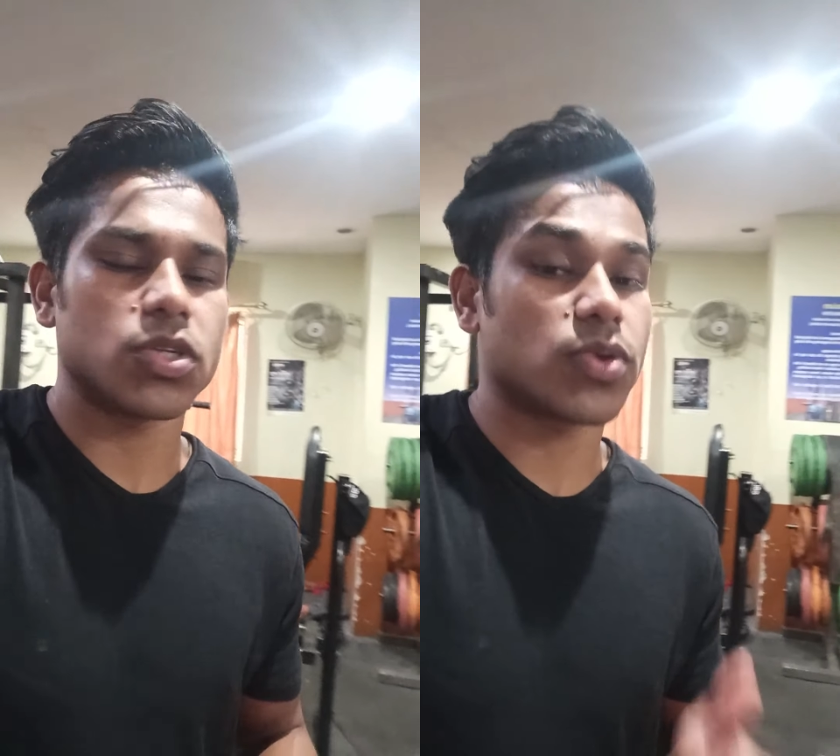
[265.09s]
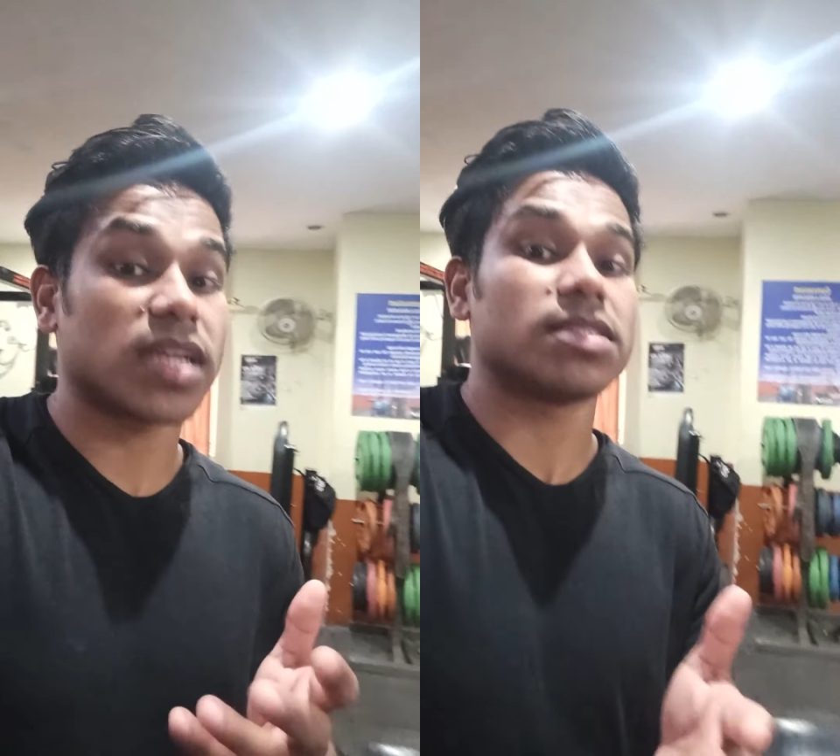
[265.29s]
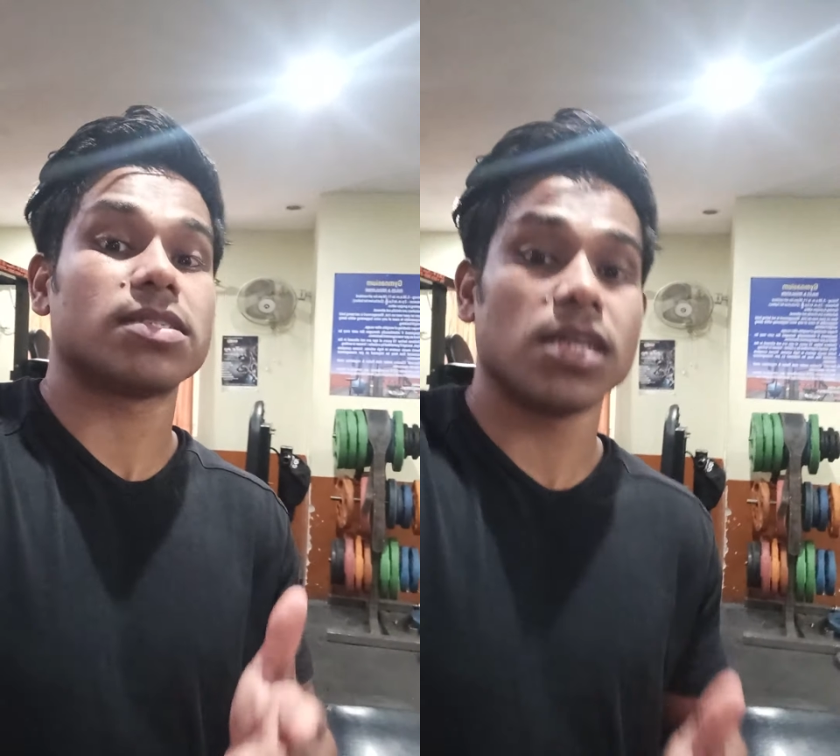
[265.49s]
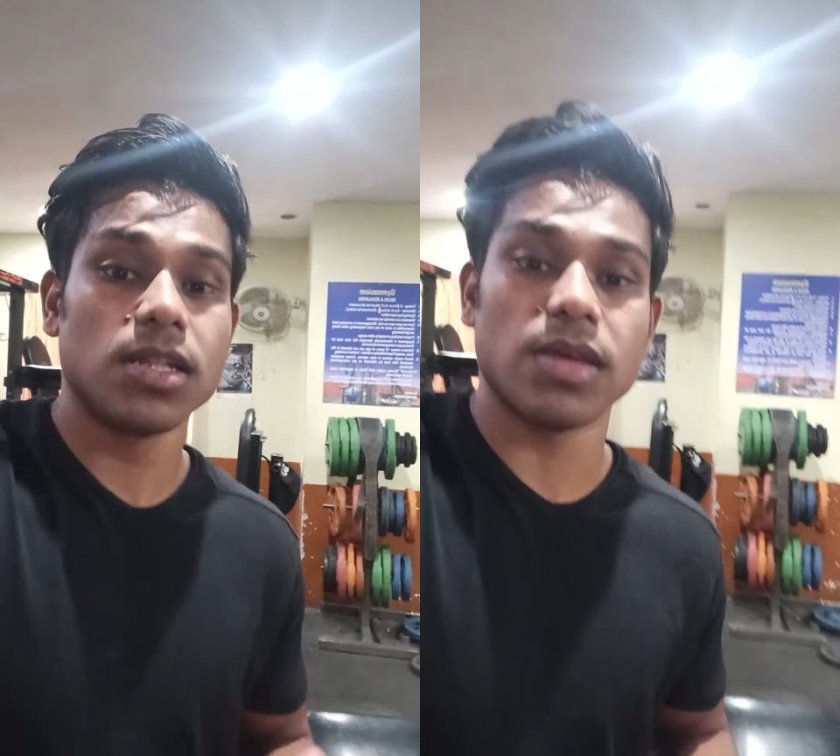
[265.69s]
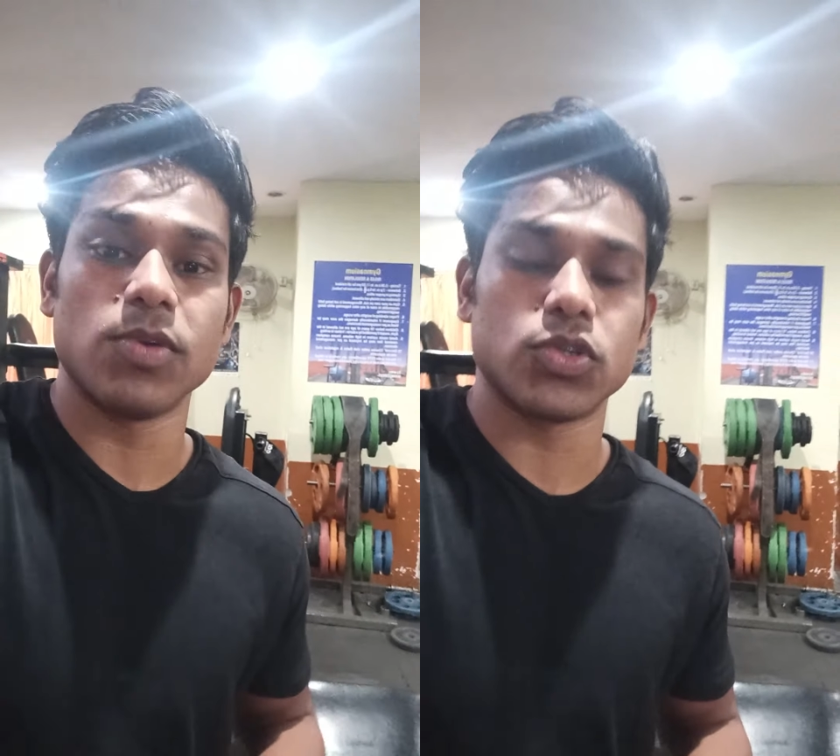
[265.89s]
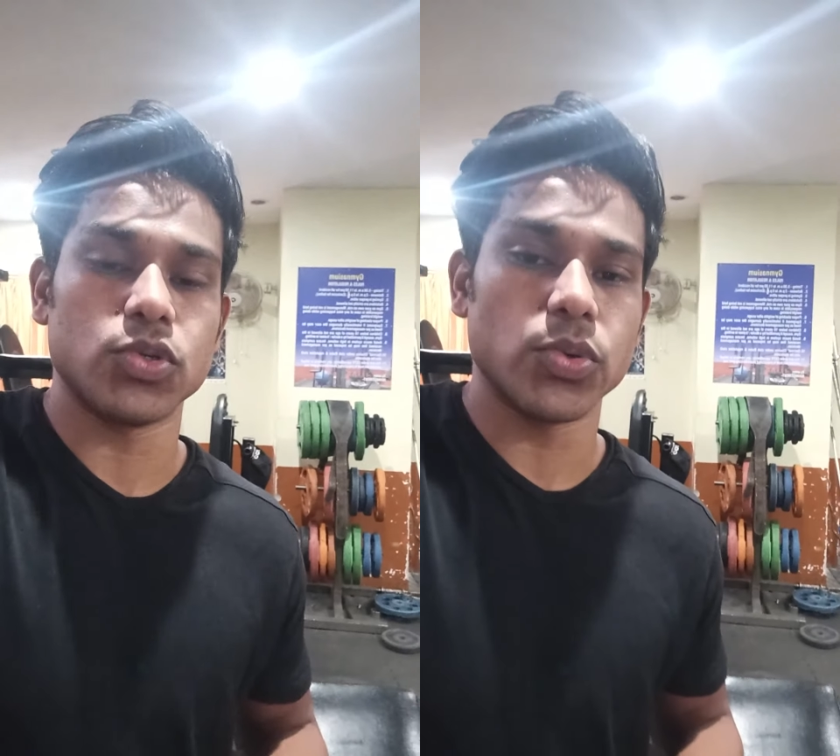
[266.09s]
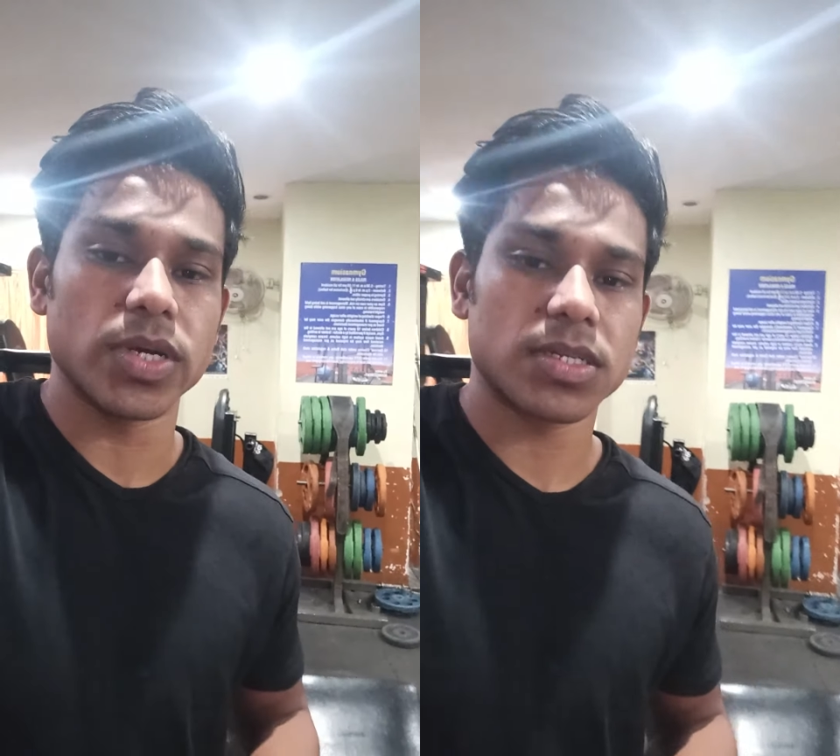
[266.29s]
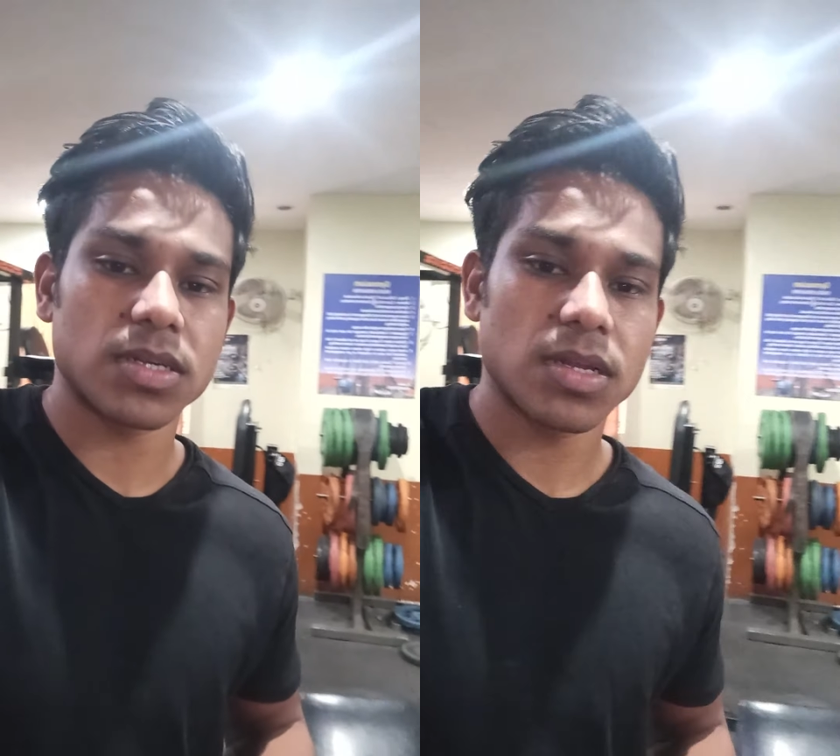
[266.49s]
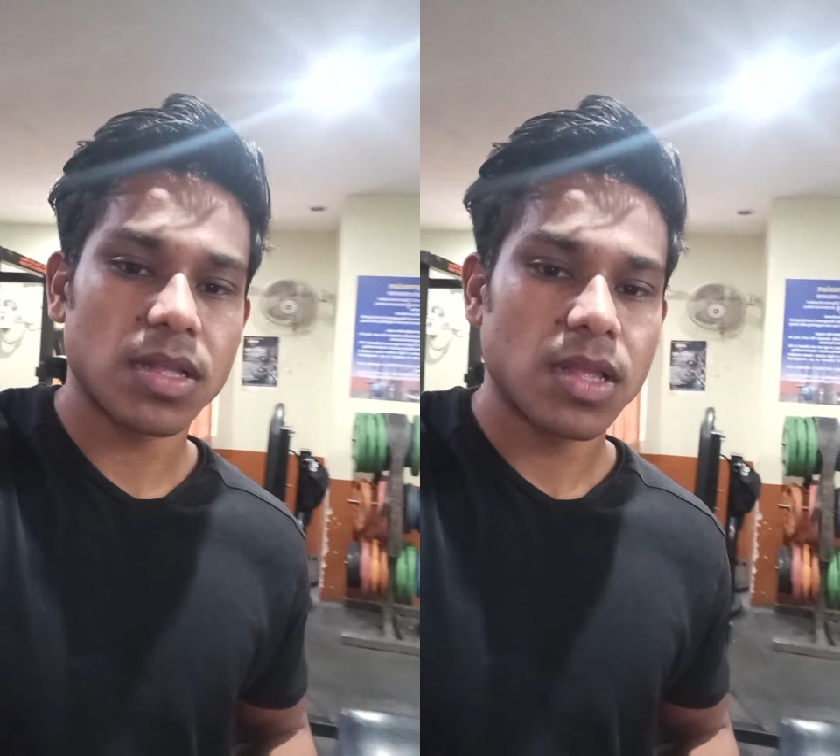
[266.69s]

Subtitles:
but you can still able to do it.